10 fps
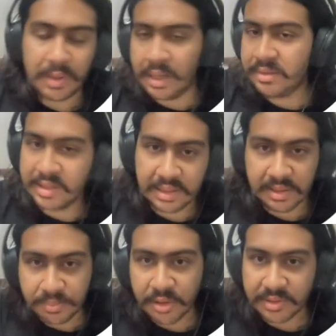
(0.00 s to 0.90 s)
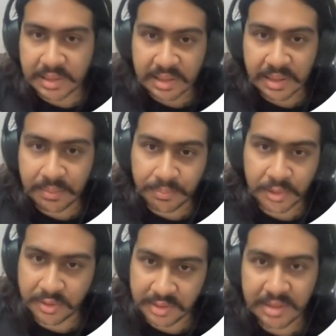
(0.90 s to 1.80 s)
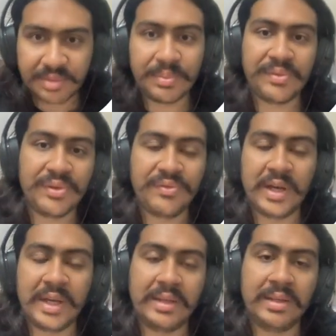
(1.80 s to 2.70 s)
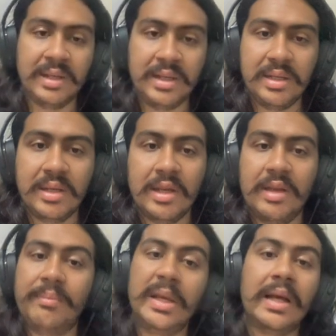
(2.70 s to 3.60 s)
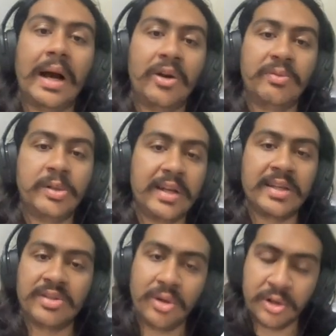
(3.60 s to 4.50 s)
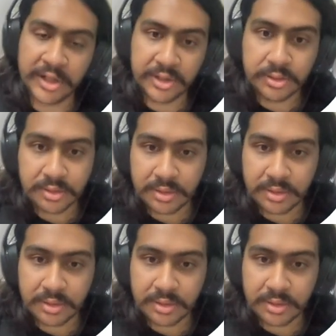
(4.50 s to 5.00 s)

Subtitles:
and signal processing process before finally being output as audio.